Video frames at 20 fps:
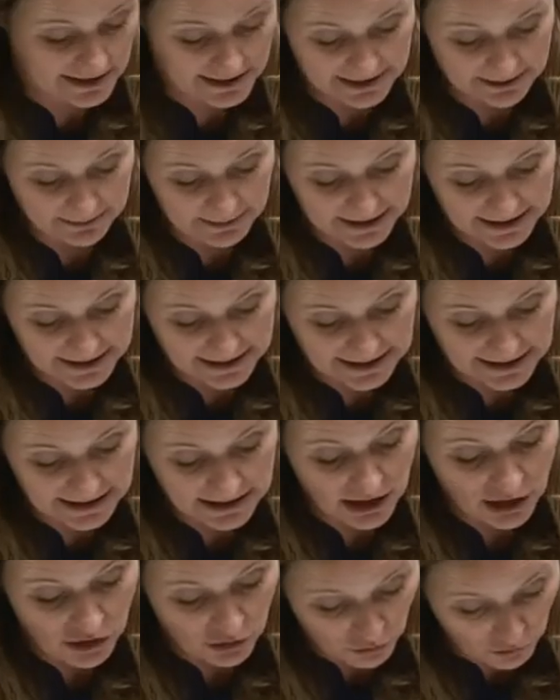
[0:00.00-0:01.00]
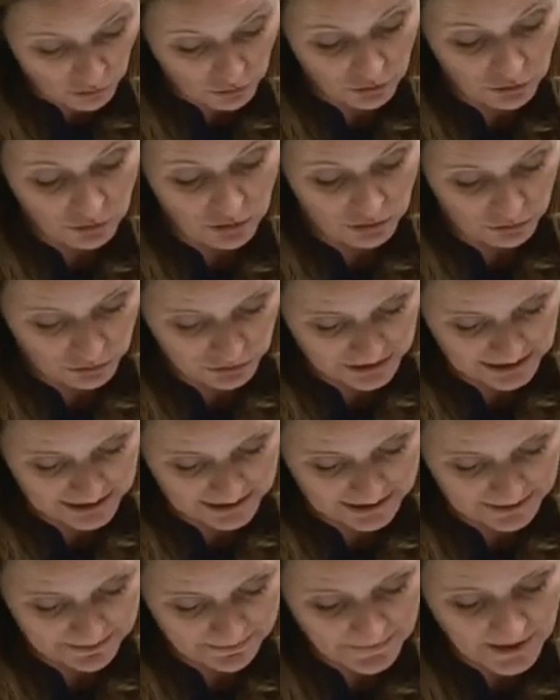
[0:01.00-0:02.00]
disability or
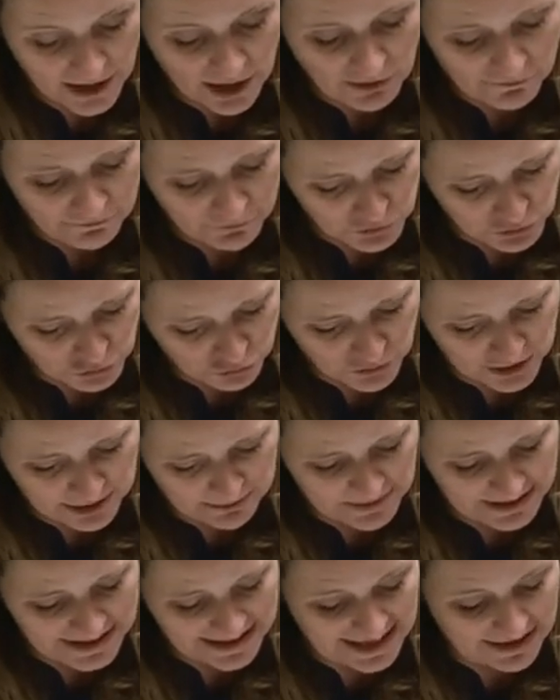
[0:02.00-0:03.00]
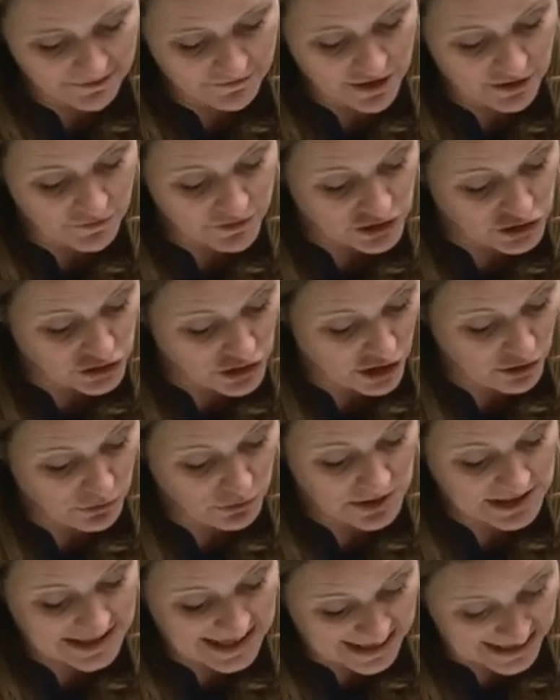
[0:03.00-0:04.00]
autism for treatment if there is no
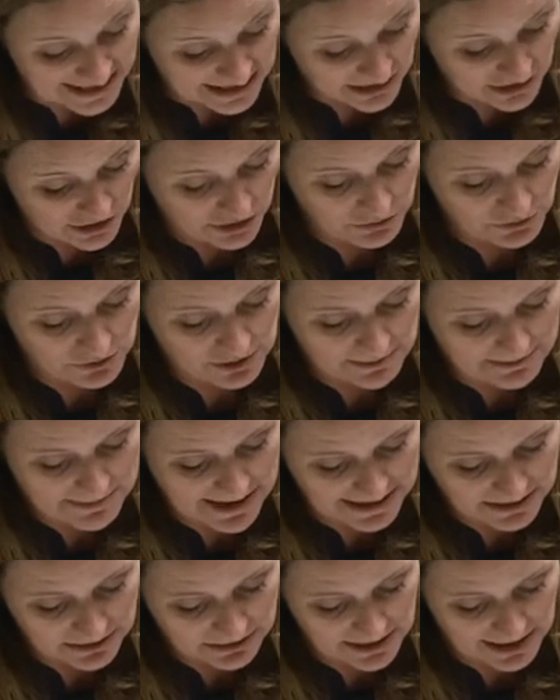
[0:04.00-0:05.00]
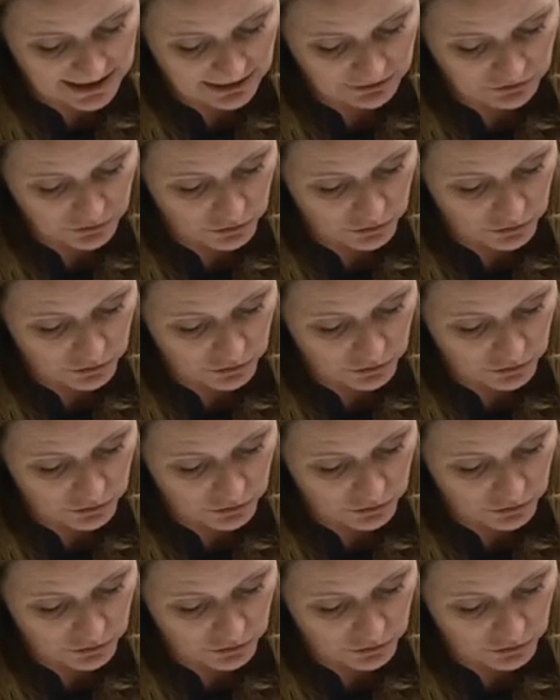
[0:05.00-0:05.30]
diagnosed mental health